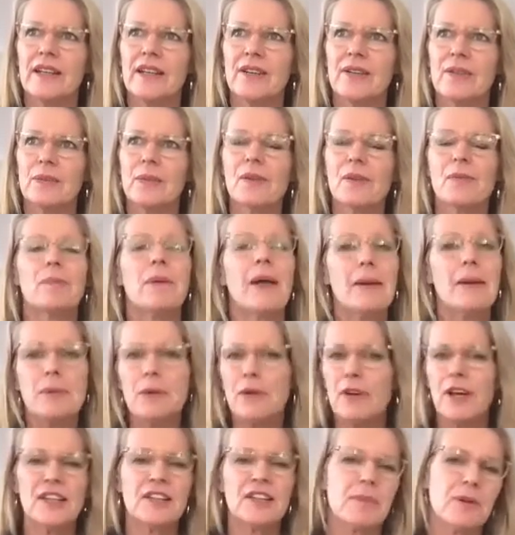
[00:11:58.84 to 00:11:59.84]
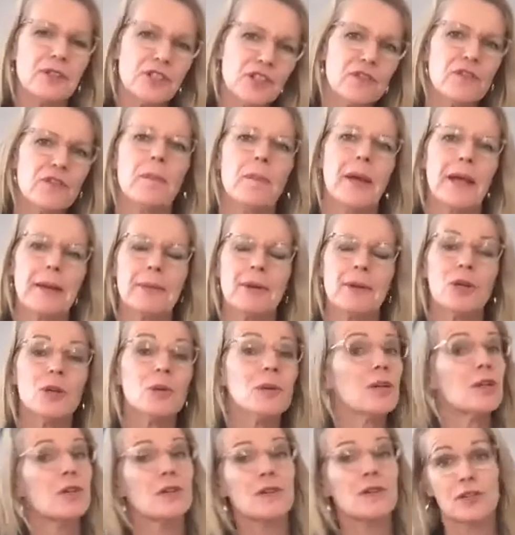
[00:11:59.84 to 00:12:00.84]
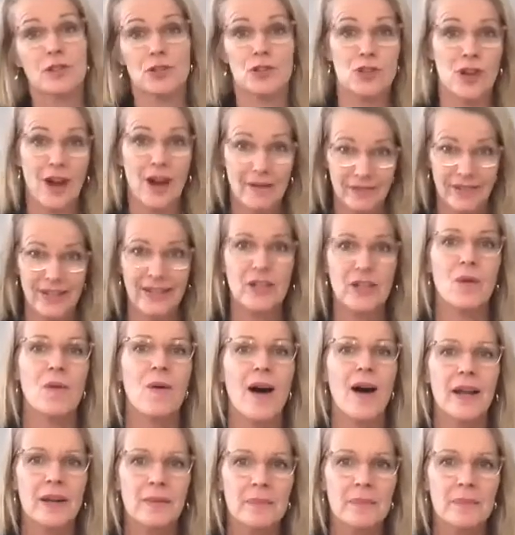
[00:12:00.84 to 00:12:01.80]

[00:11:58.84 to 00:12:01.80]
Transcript: With people, especially for people who are used to traveling quite a